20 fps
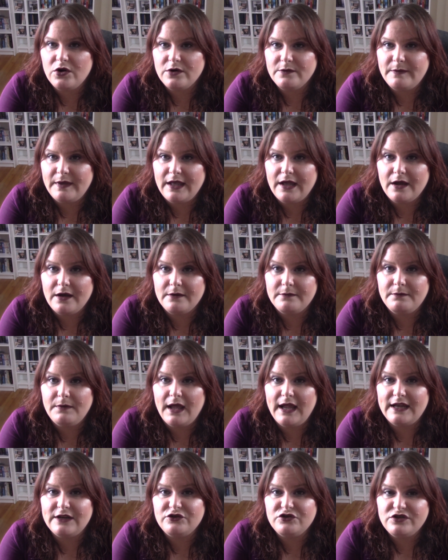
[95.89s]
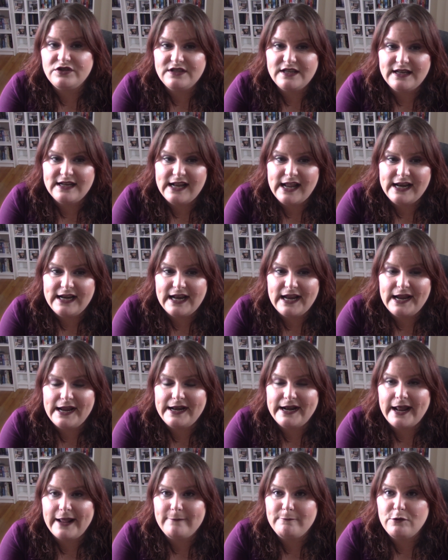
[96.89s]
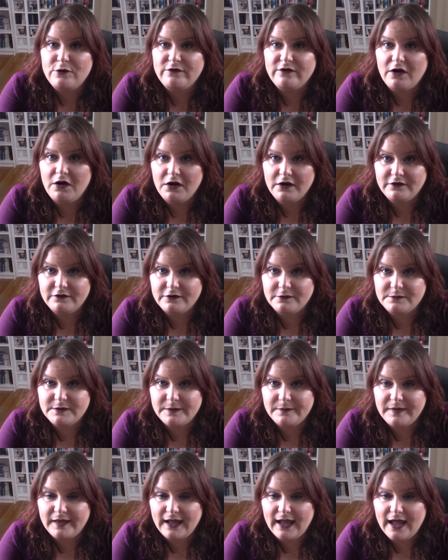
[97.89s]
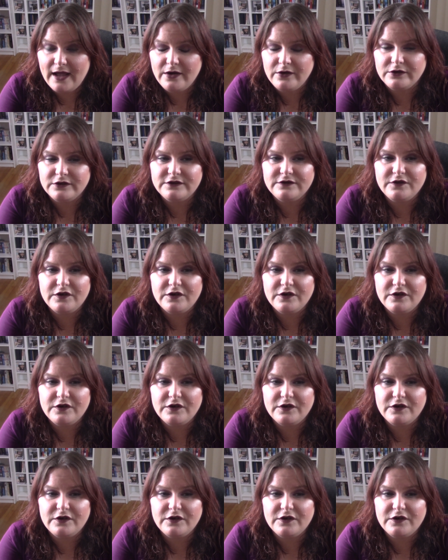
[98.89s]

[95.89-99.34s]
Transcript: become interested in it, and I move on from something else.